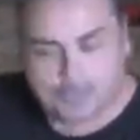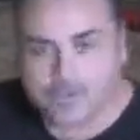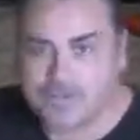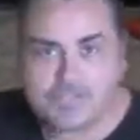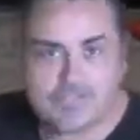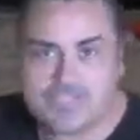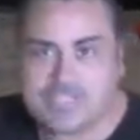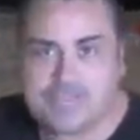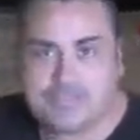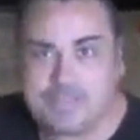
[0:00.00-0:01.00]
we're going to do the
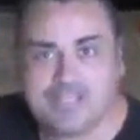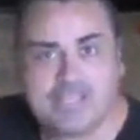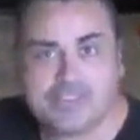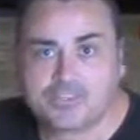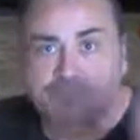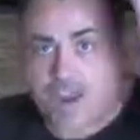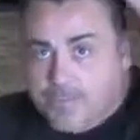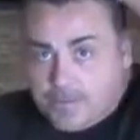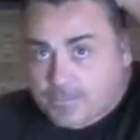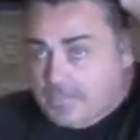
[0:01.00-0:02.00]
same thing. Take the dry
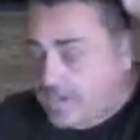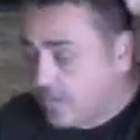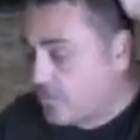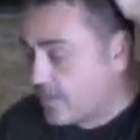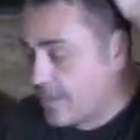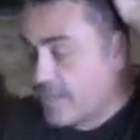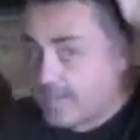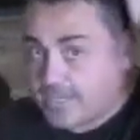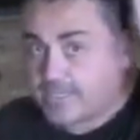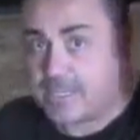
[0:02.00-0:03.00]
paper towel, or again
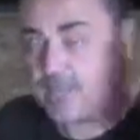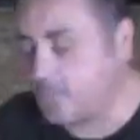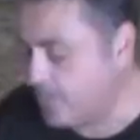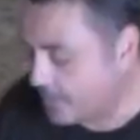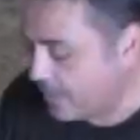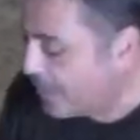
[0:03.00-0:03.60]
like a damp one.